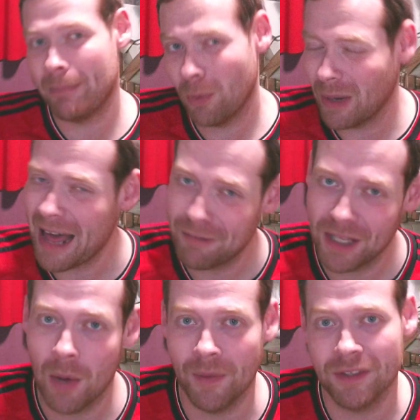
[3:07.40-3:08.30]
will have a
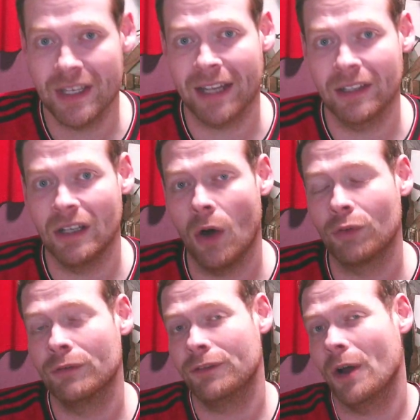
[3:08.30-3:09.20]
go at the second goal
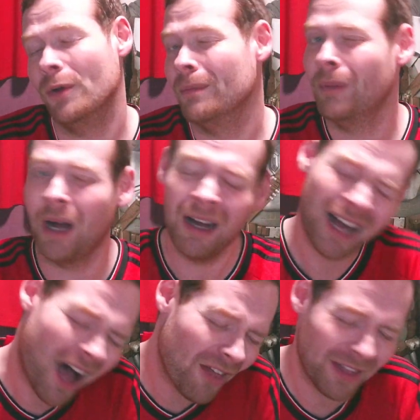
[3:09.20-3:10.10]
from Foden, but
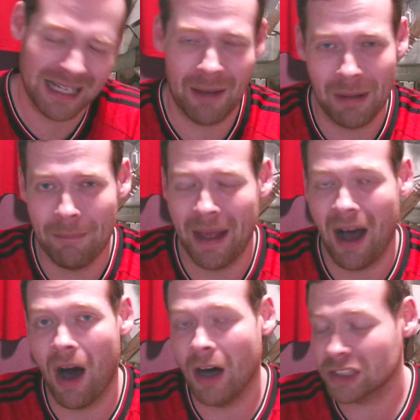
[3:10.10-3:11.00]
I think that would be a bit
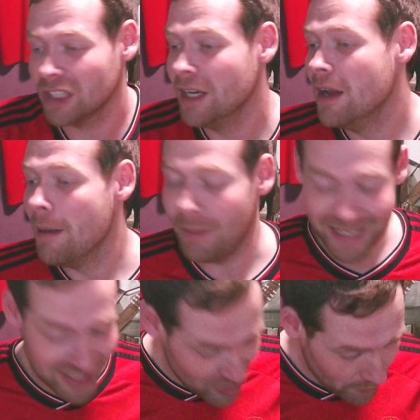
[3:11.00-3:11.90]
harsh. But his
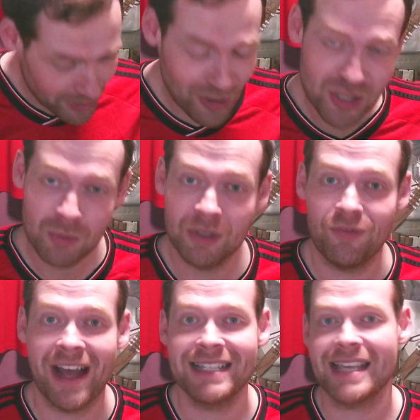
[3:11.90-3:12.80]
distribution was
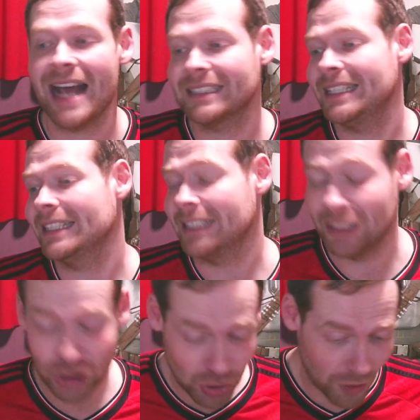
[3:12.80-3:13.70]
fantastic. His
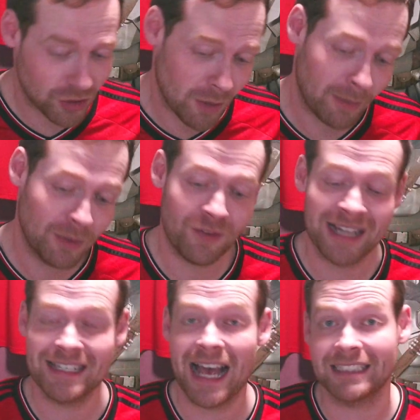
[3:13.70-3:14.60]
shot stopping was
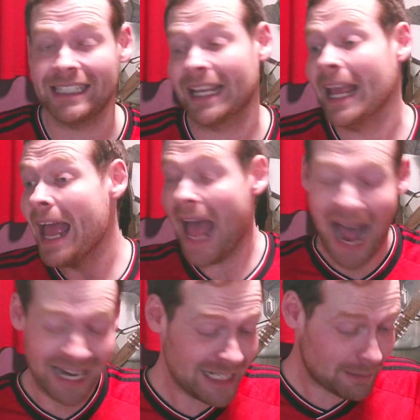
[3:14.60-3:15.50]
fantastic. And
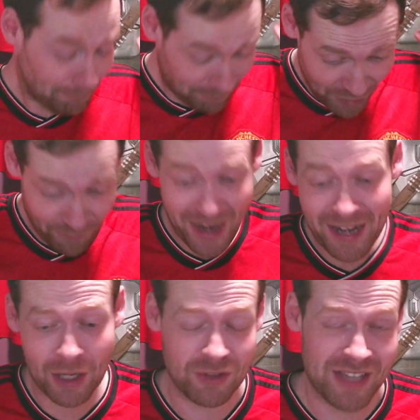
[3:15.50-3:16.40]
his defending
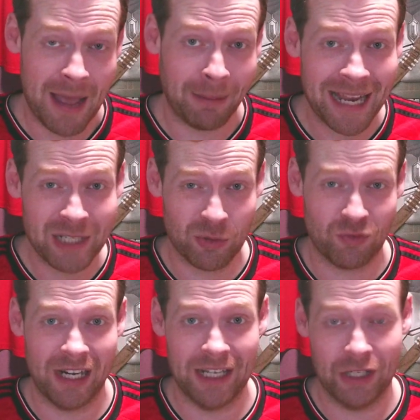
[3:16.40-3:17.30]
on set plays was
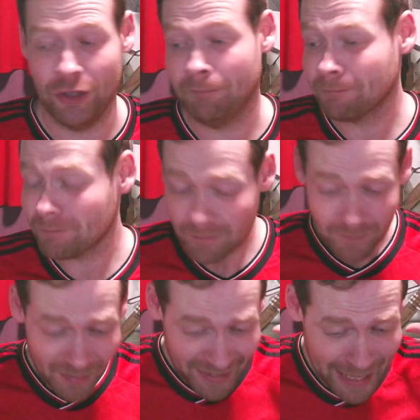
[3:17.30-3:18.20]
really good.
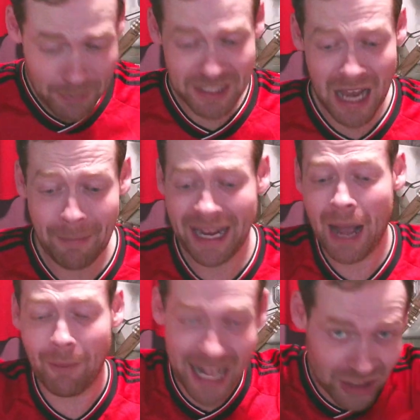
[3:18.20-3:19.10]
He was coming out
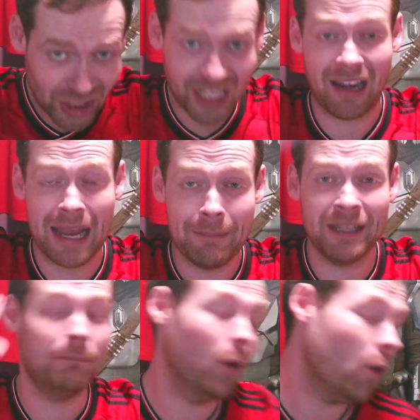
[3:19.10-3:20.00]
and actually claiming the
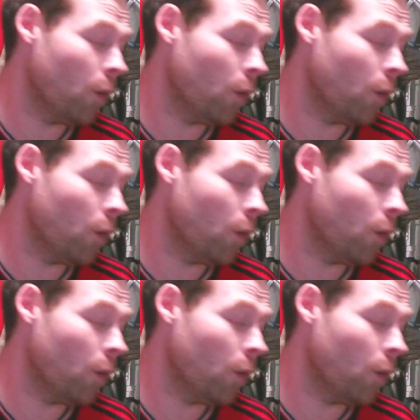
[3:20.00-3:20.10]
ball,